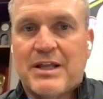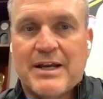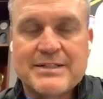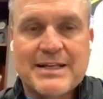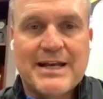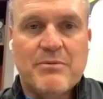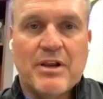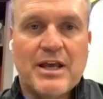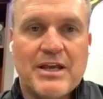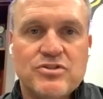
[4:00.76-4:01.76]
a lot of time in
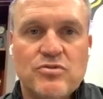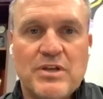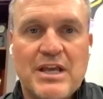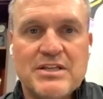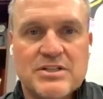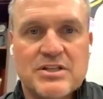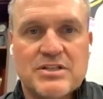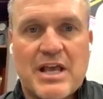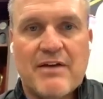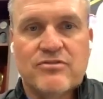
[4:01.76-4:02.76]
the last 2 days as a
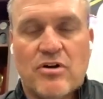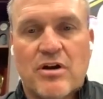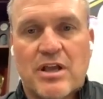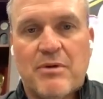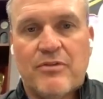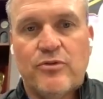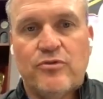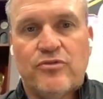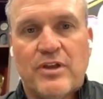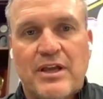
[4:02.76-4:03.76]
staff talking about
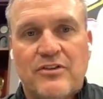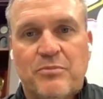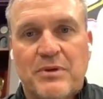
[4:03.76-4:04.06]
those things.